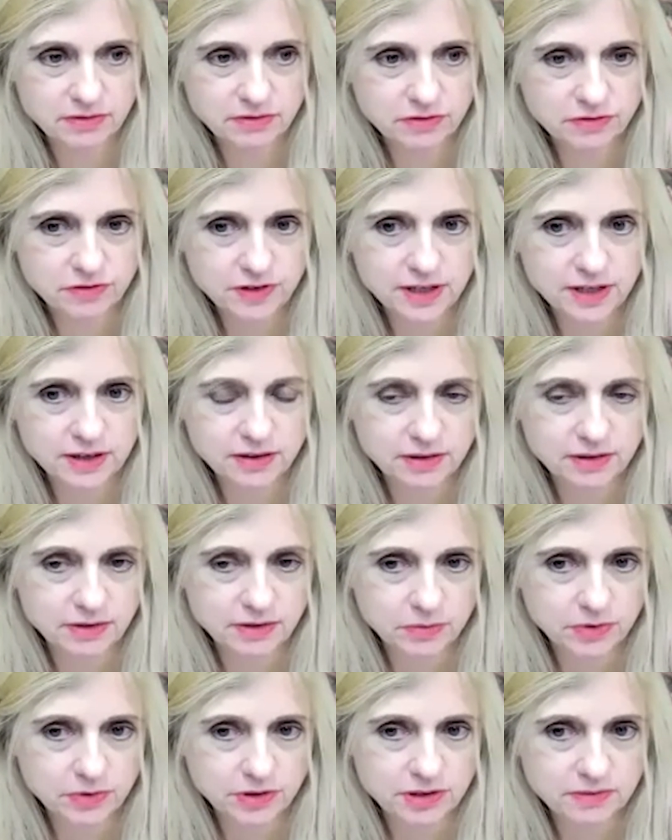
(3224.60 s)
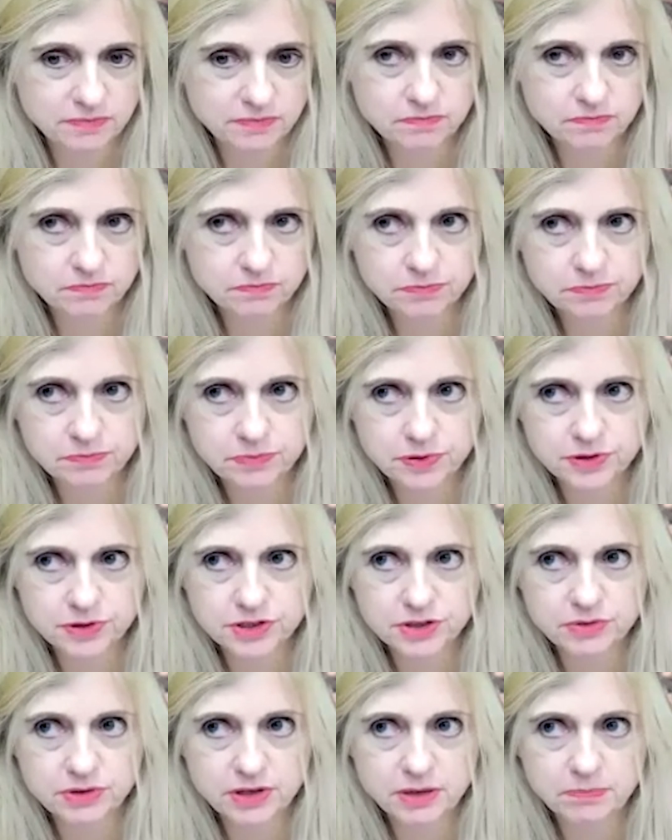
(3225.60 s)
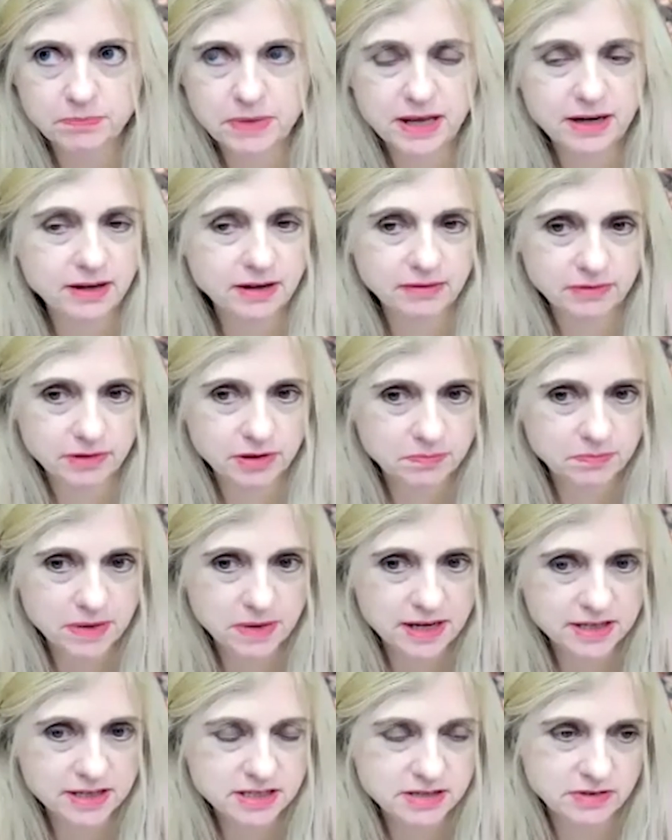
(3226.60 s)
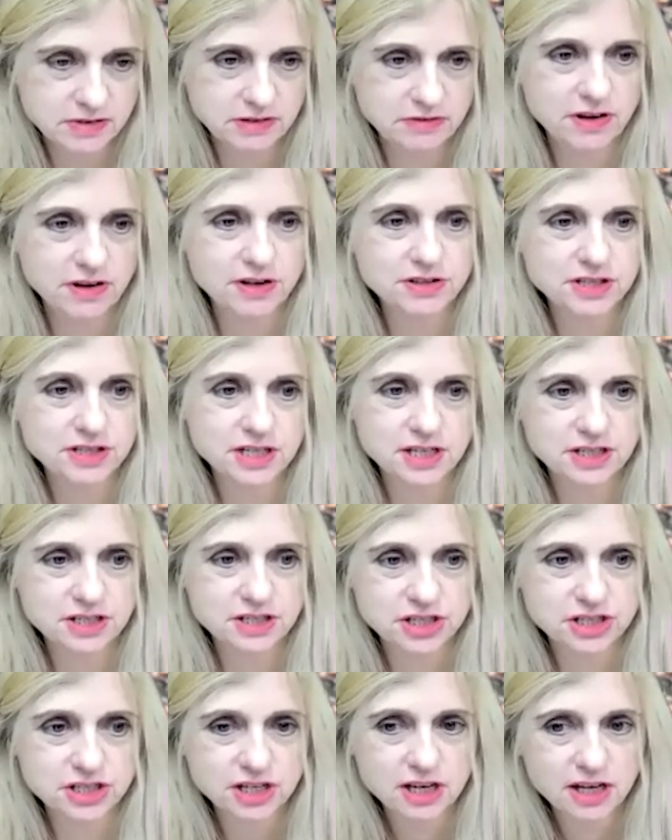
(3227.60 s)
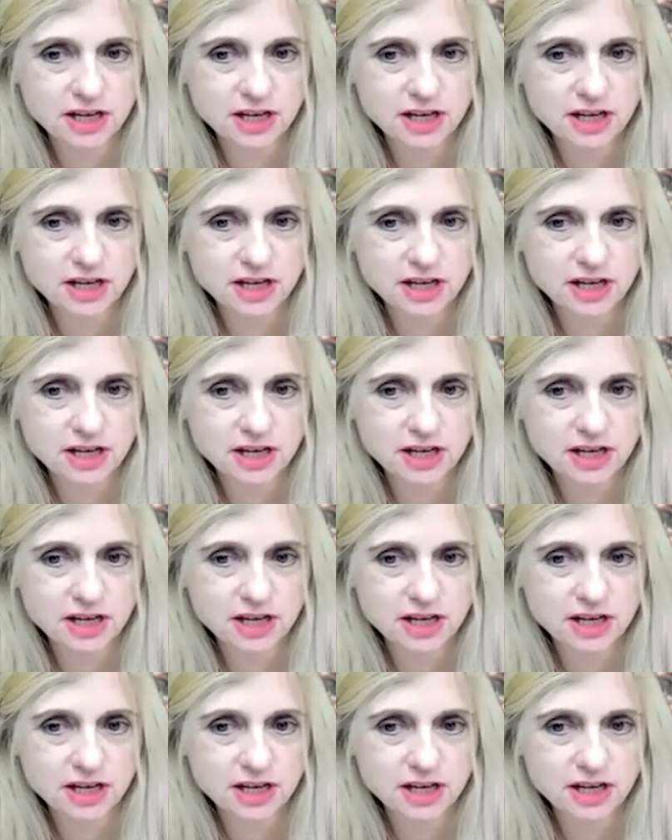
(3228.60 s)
feel would put you at a better competitive advantage